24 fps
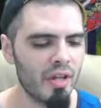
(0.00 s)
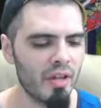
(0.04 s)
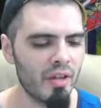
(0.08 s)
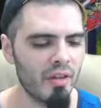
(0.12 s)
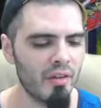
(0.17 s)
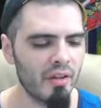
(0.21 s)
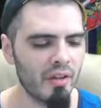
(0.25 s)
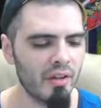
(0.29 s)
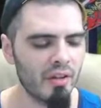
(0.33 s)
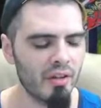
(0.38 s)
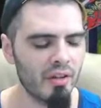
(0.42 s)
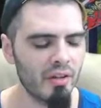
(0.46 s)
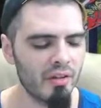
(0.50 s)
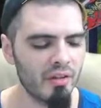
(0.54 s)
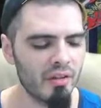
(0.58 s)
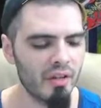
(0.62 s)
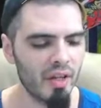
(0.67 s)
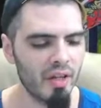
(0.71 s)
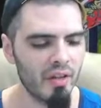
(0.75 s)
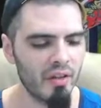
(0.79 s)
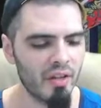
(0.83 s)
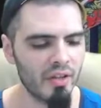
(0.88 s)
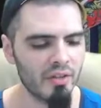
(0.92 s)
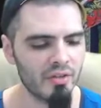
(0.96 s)
I think
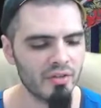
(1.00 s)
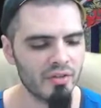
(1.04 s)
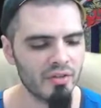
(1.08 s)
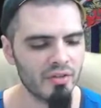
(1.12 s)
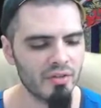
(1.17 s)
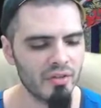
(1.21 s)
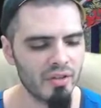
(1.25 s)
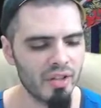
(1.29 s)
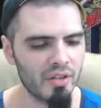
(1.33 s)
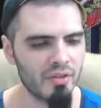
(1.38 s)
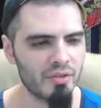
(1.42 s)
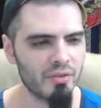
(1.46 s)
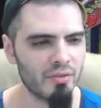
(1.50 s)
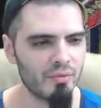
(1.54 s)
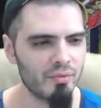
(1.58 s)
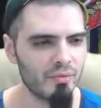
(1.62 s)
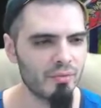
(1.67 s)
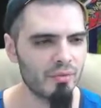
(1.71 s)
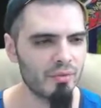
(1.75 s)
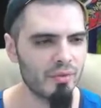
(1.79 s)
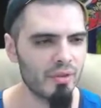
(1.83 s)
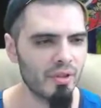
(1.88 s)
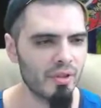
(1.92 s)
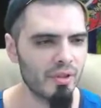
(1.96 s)
that's
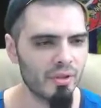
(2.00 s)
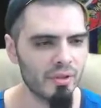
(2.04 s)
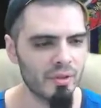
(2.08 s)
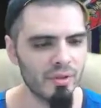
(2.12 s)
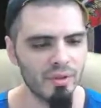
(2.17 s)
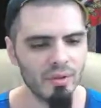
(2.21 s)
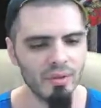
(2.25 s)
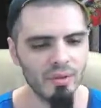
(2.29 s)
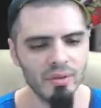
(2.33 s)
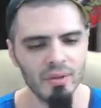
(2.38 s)
really cool.